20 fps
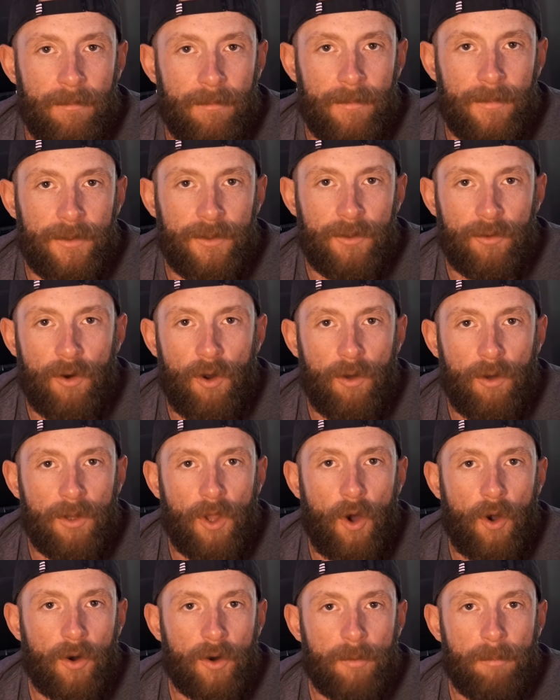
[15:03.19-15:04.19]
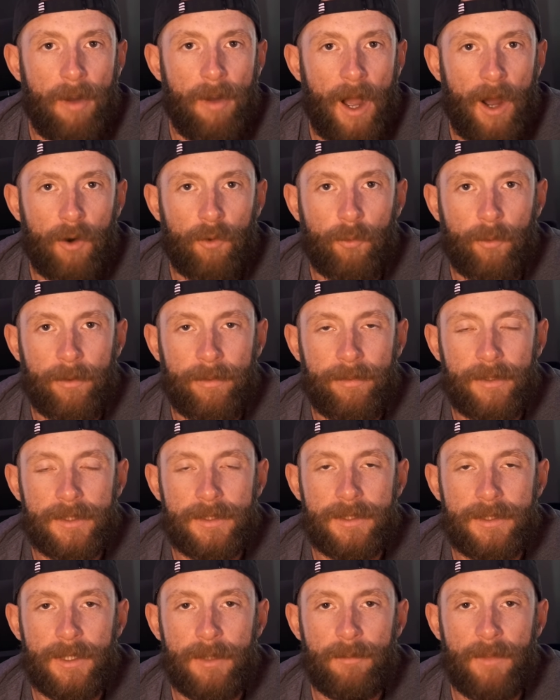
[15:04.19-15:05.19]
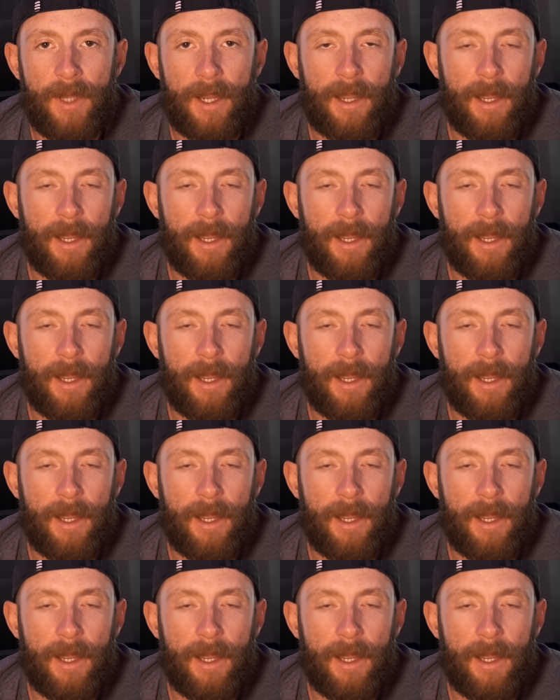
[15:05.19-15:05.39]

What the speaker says: you know, longer power with the Steam Deck,